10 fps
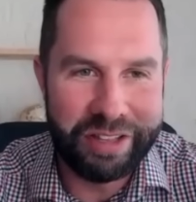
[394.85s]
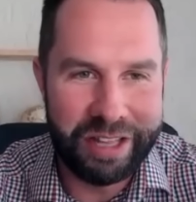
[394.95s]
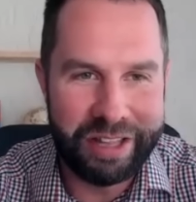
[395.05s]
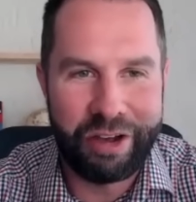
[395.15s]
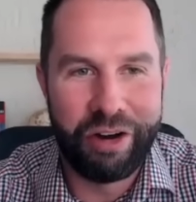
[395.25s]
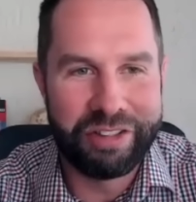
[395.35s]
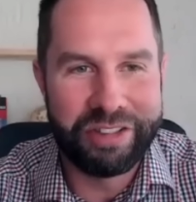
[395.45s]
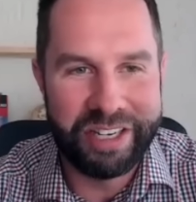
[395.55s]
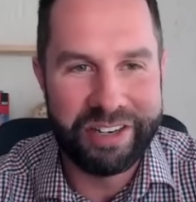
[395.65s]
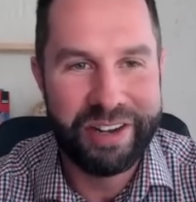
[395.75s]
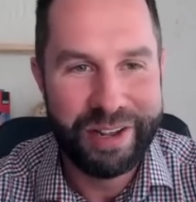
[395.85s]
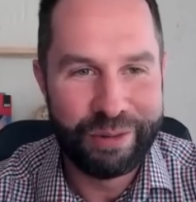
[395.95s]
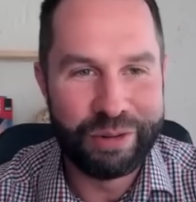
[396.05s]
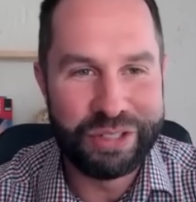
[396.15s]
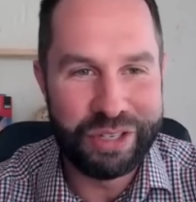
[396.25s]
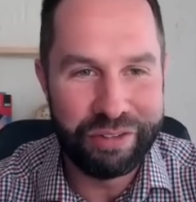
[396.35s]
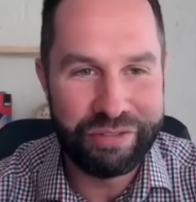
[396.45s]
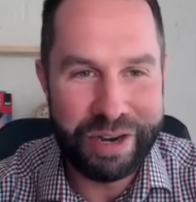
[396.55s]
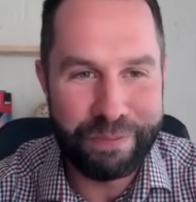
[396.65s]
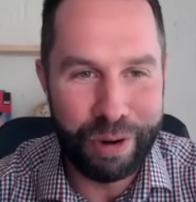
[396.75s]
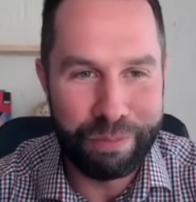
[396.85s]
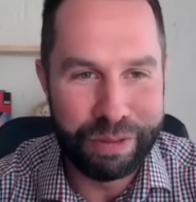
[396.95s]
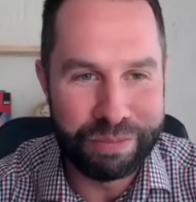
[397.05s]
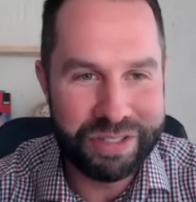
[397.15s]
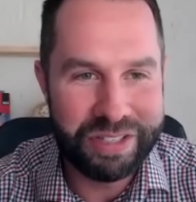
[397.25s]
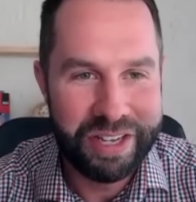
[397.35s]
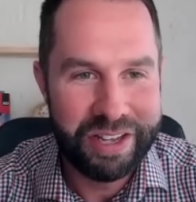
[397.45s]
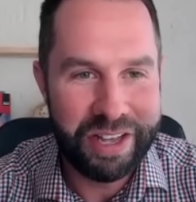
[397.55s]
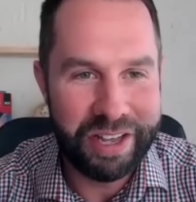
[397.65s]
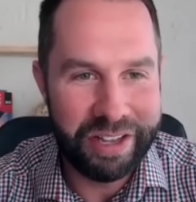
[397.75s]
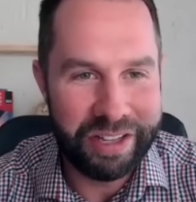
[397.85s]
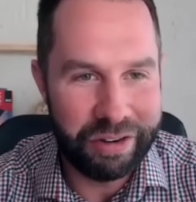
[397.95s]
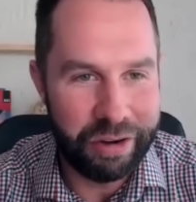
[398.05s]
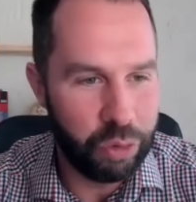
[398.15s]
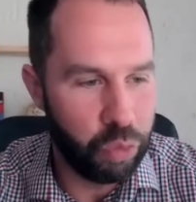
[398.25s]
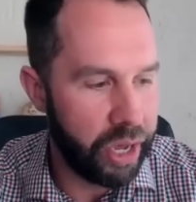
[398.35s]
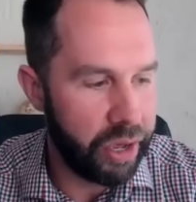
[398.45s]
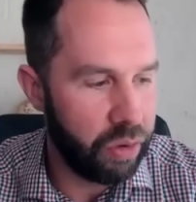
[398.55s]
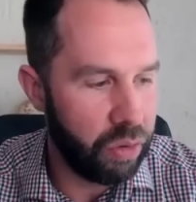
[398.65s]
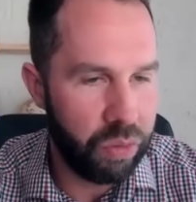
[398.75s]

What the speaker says: that they can't then resolve their problems in their own way,